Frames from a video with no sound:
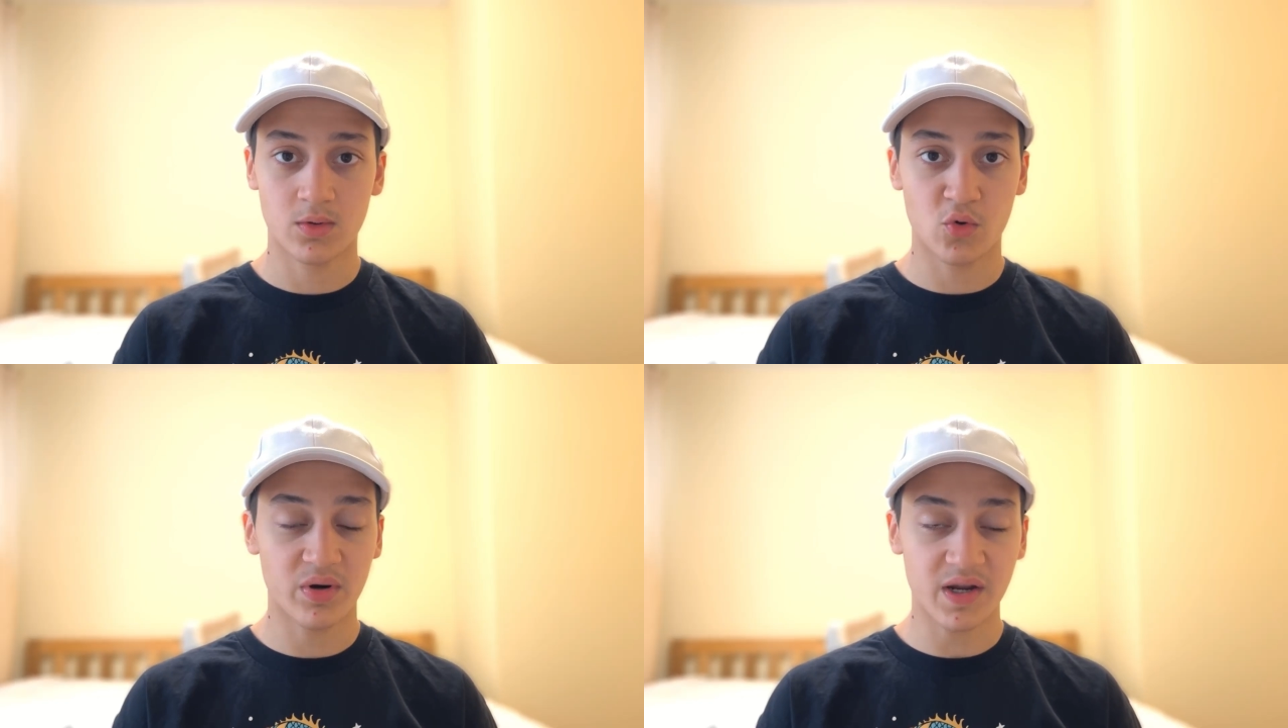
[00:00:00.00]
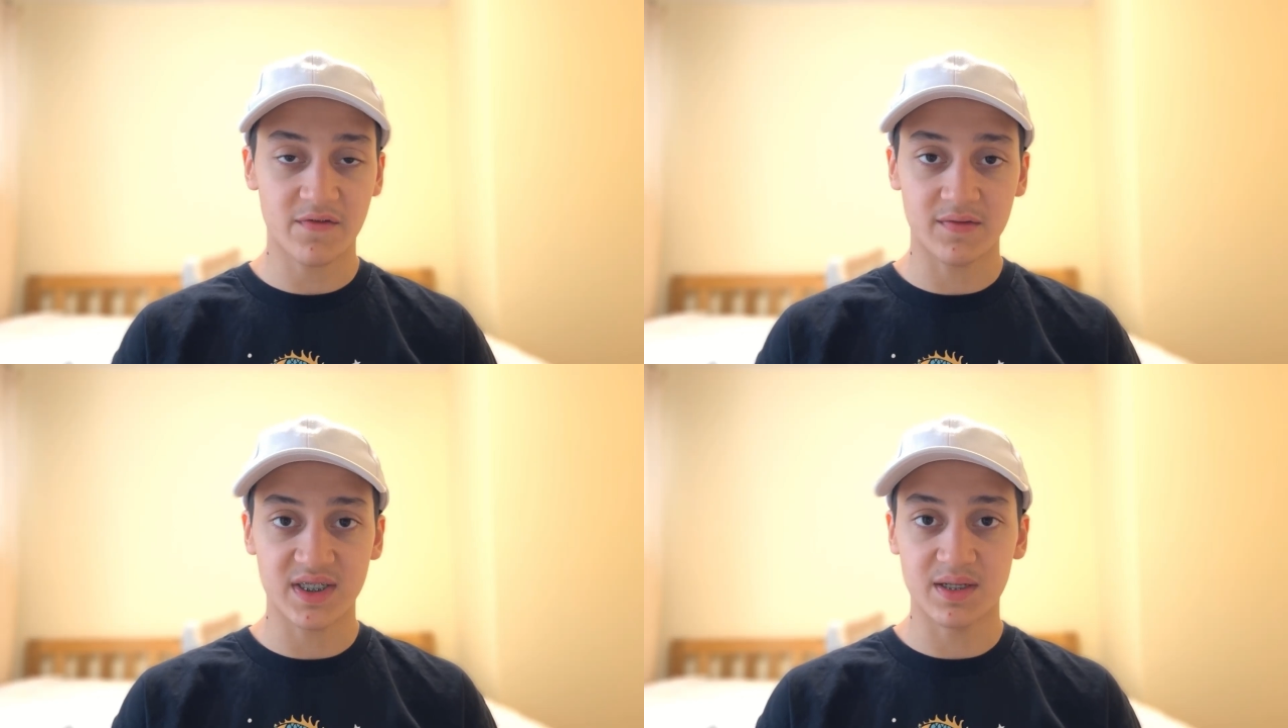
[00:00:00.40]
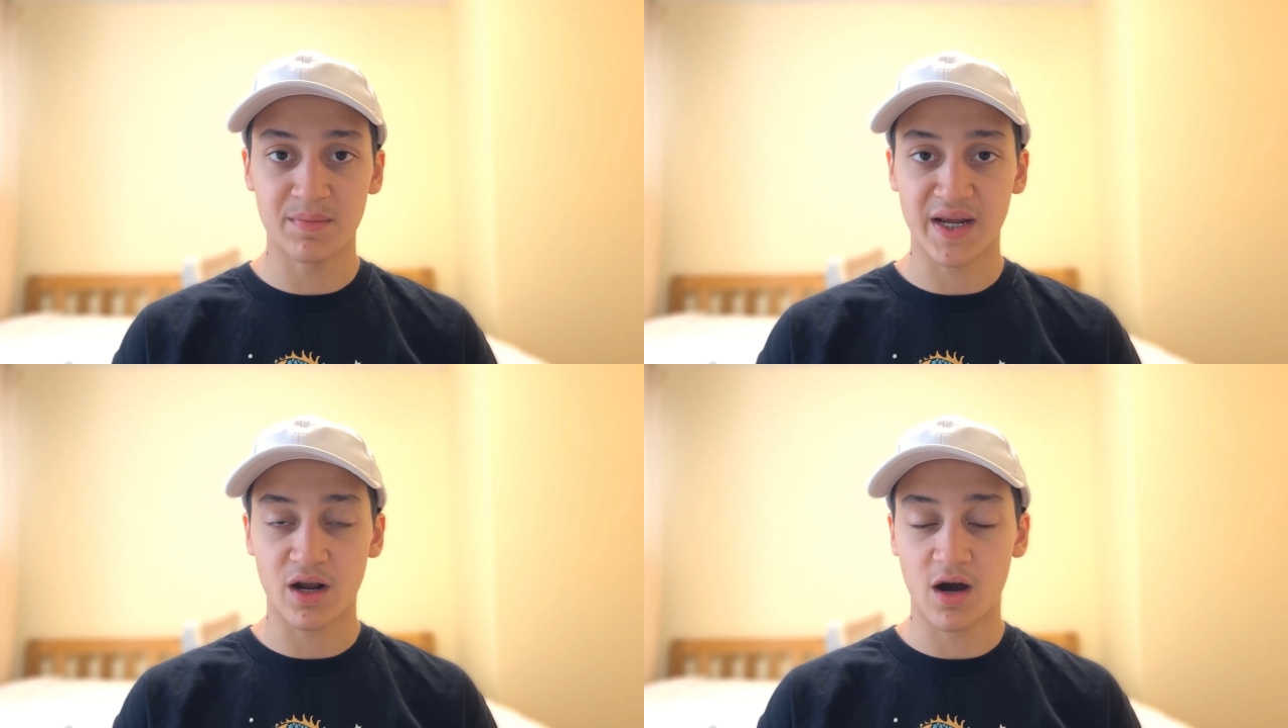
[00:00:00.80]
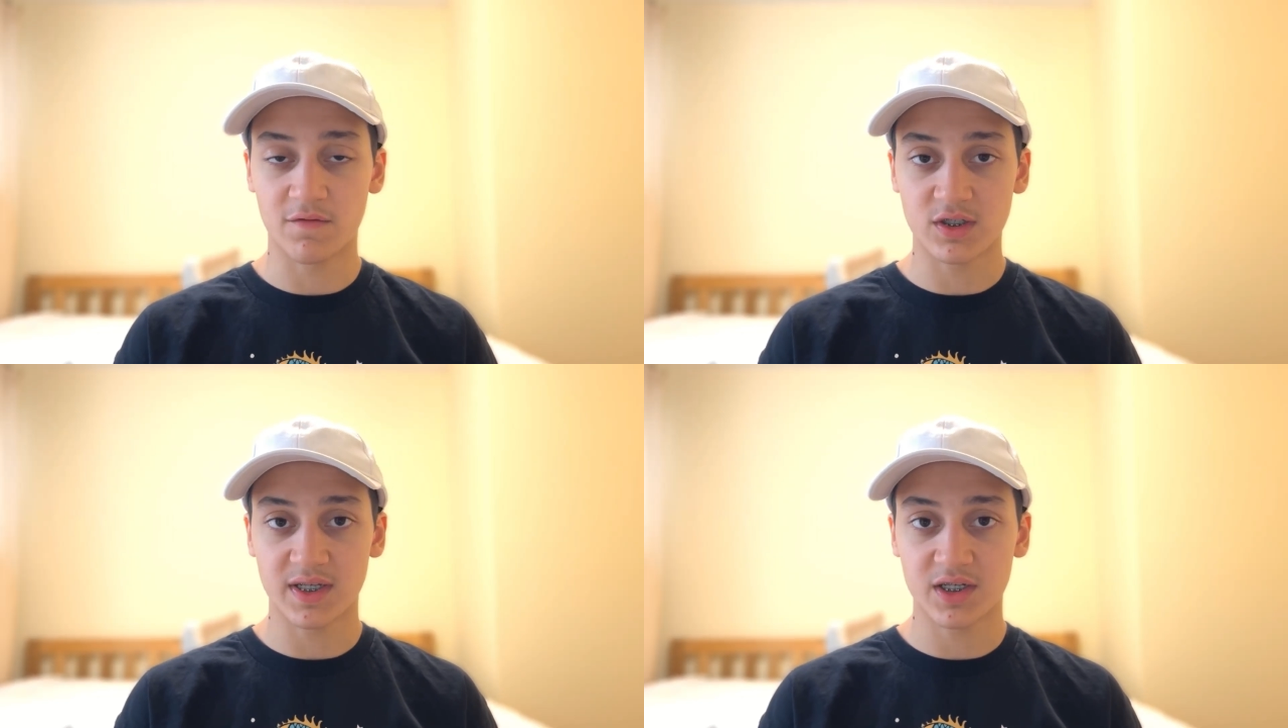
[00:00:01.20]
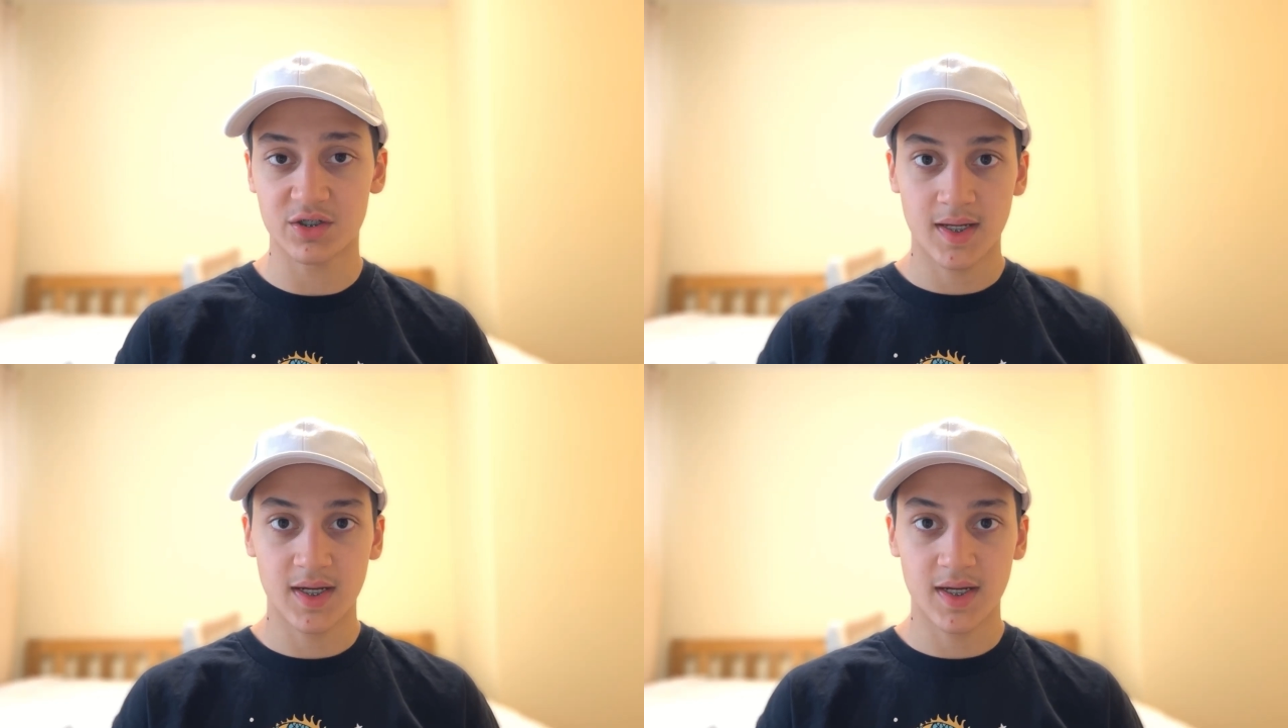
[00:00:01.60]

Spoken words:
quick 15-minute conversation,